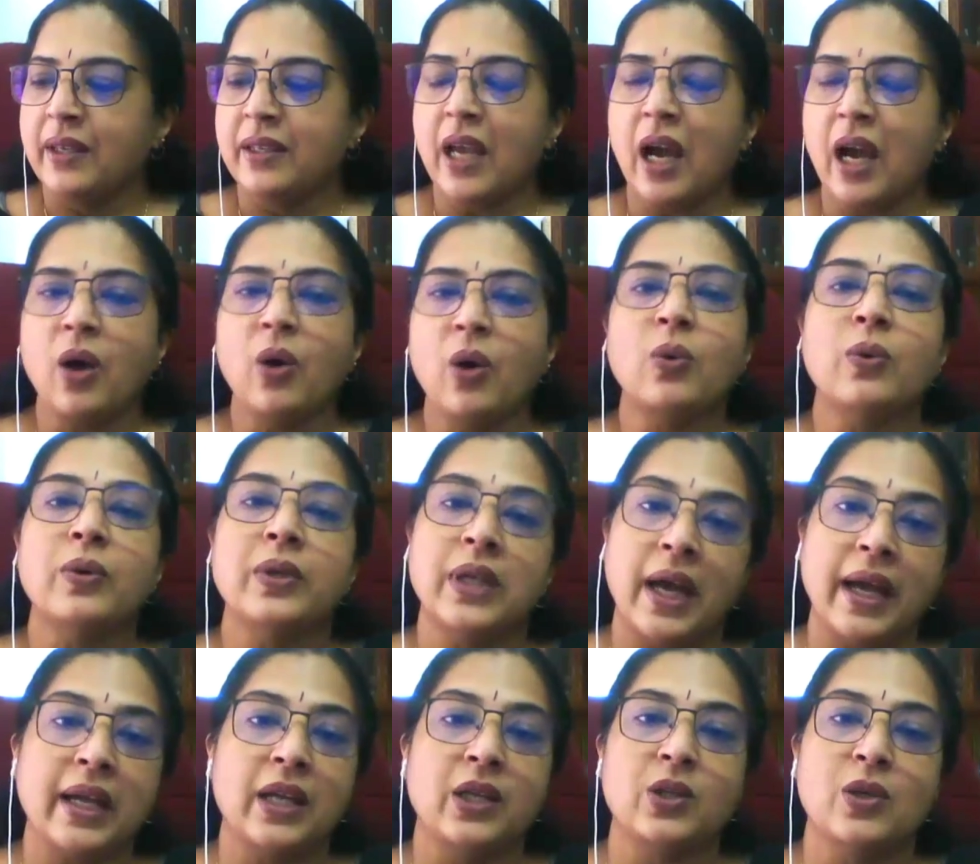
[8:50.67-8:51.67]
Now,
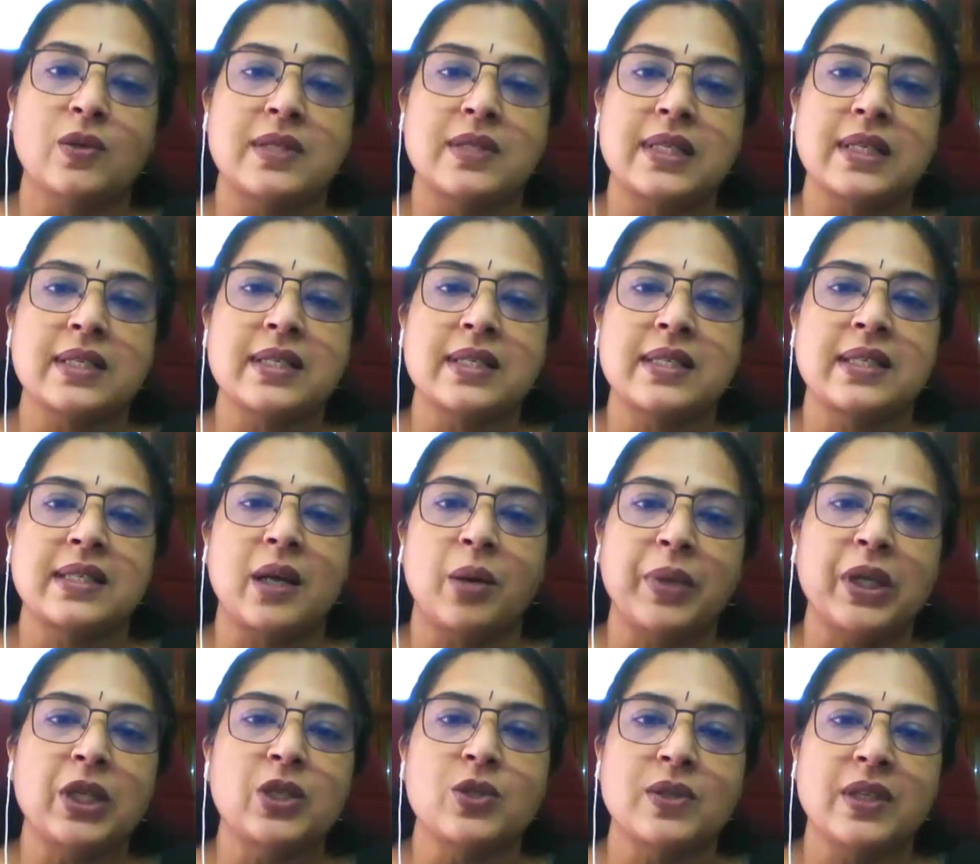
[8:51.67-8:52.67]

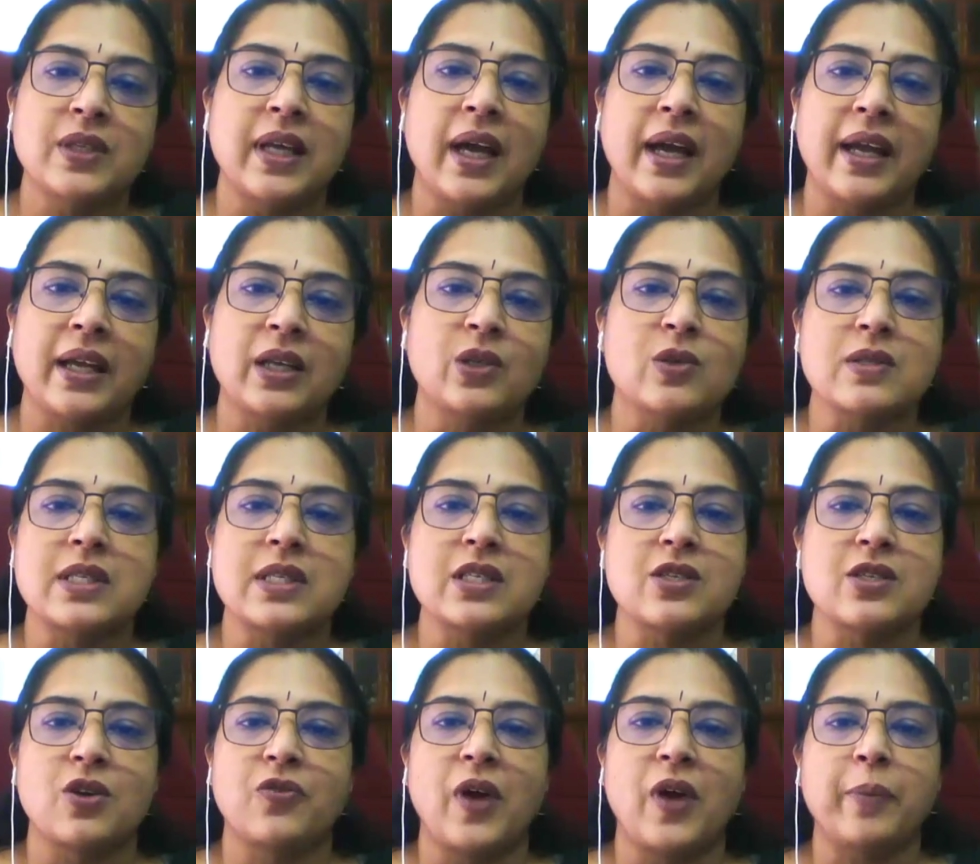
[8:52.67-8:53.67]
coming to the
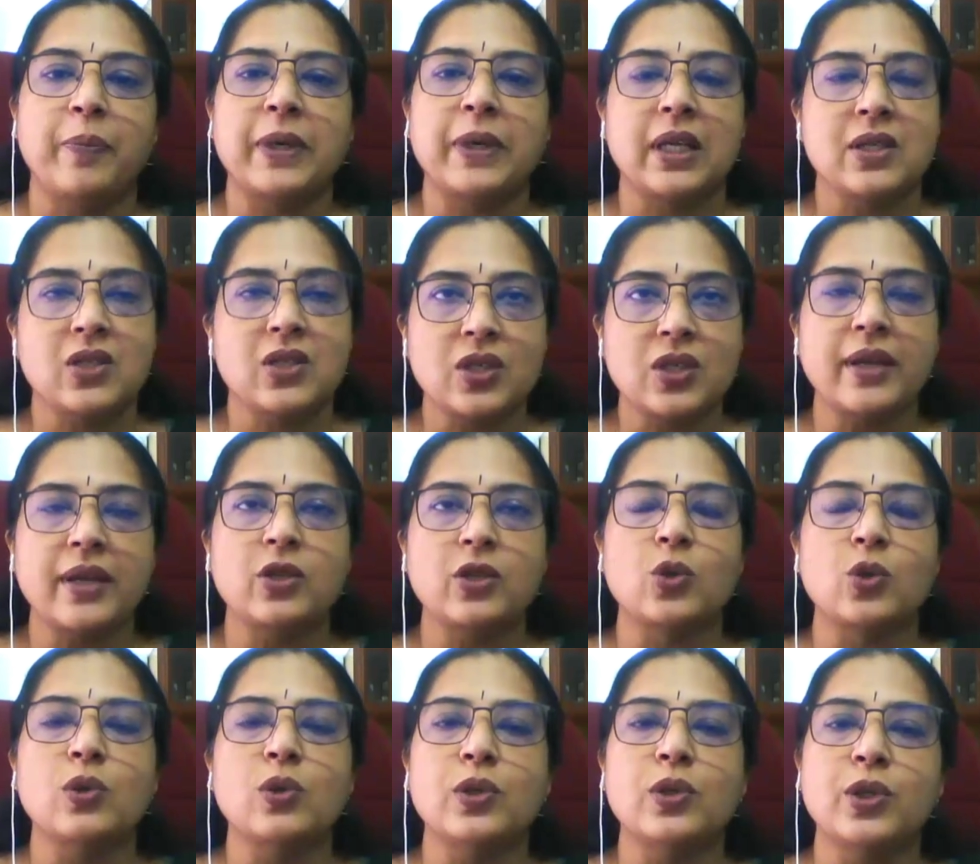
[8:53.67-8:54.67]
diagnosis of hypertension, I
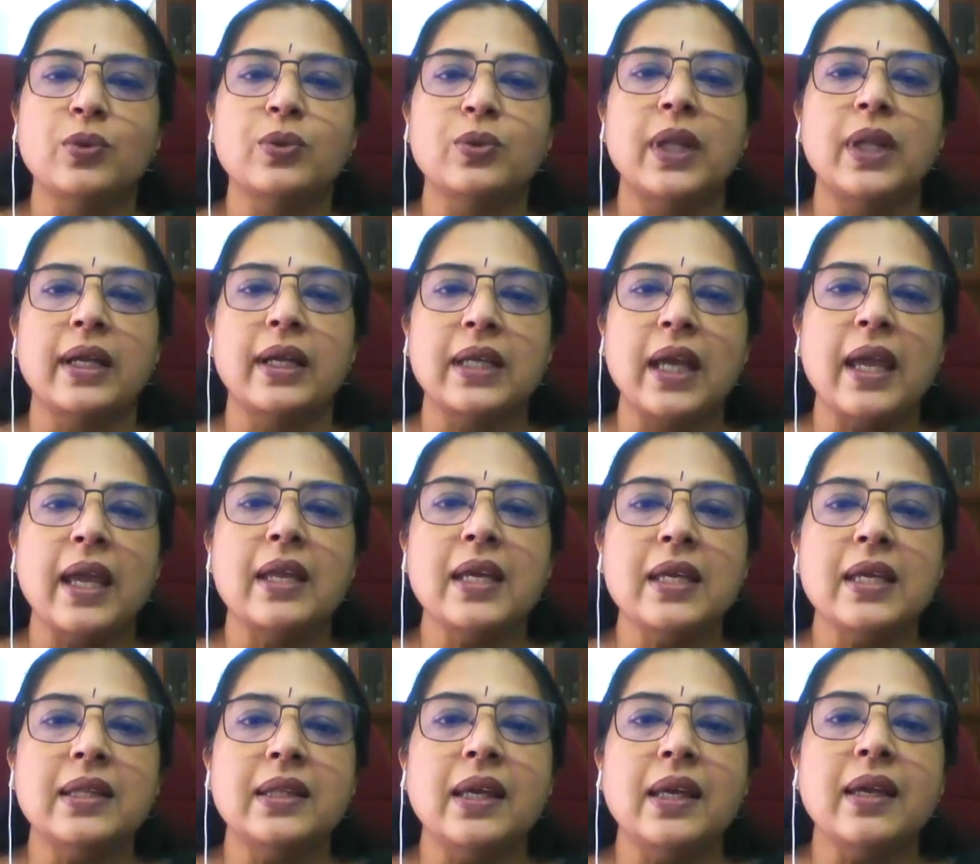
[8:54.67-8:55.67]
told you that
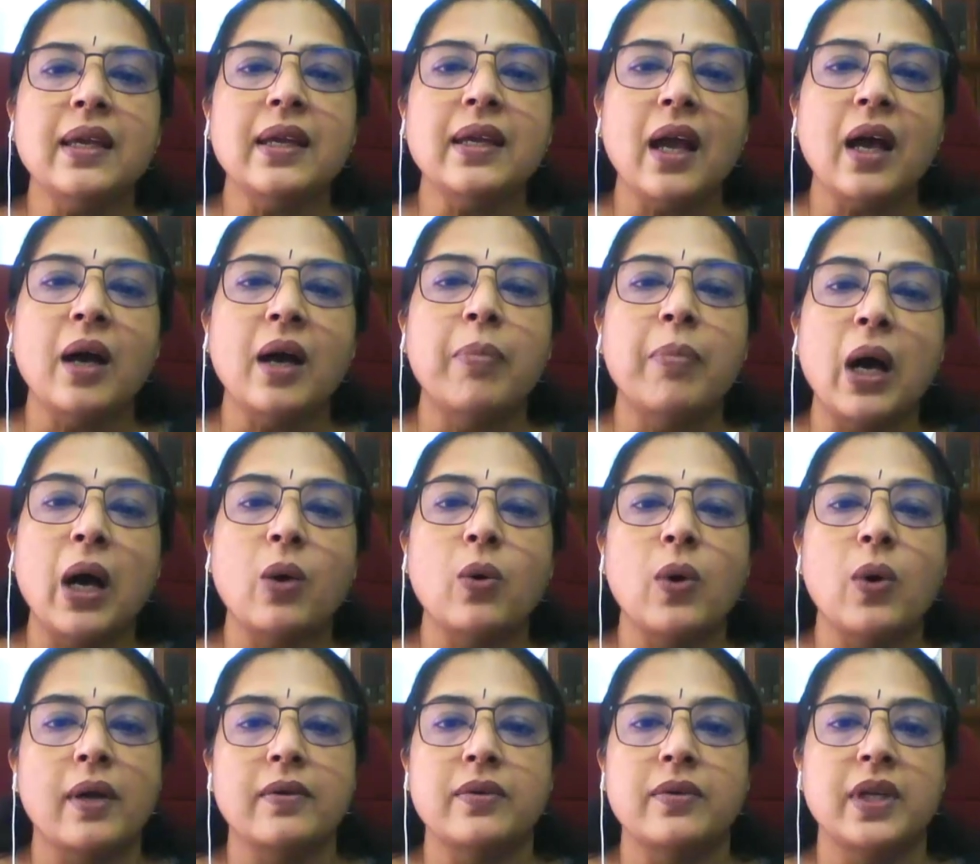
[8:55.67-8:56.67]
anything
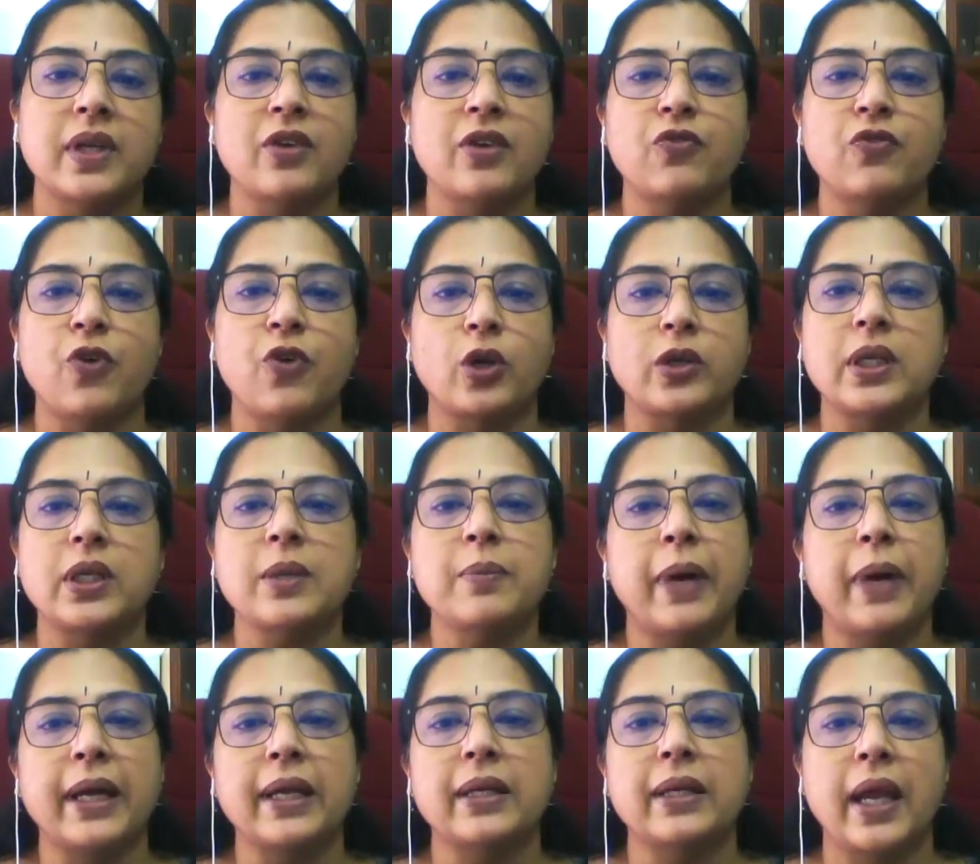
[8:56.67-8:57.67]
above 140
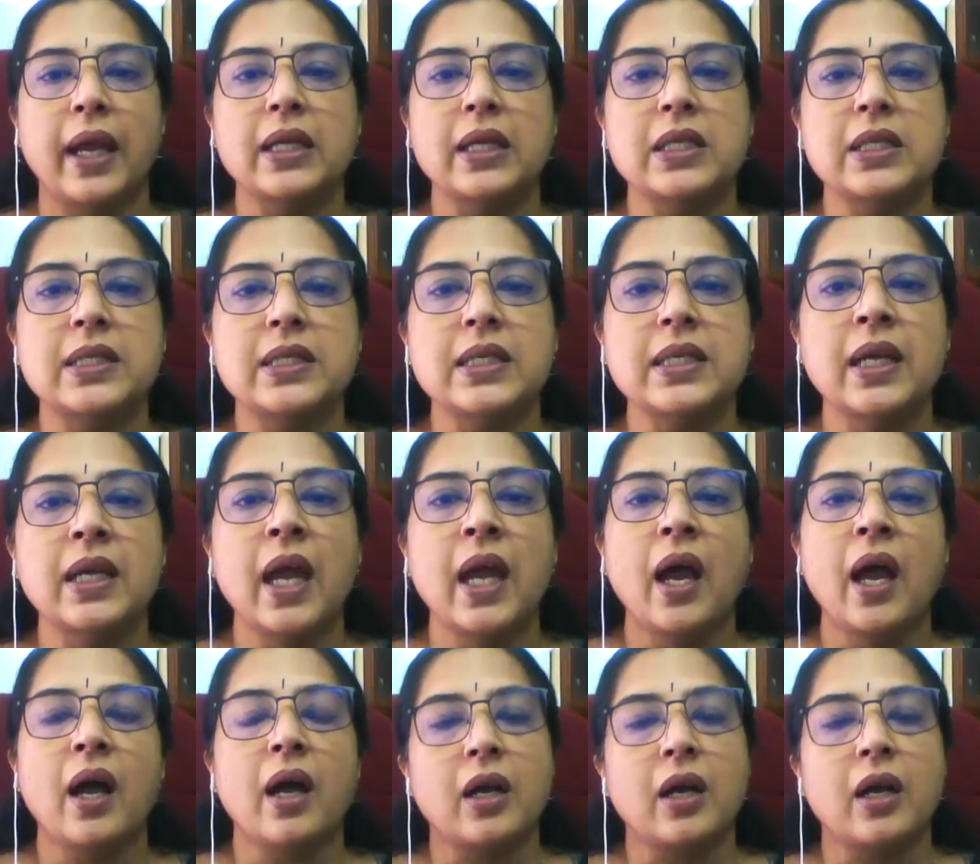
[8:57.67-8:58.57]
by 90,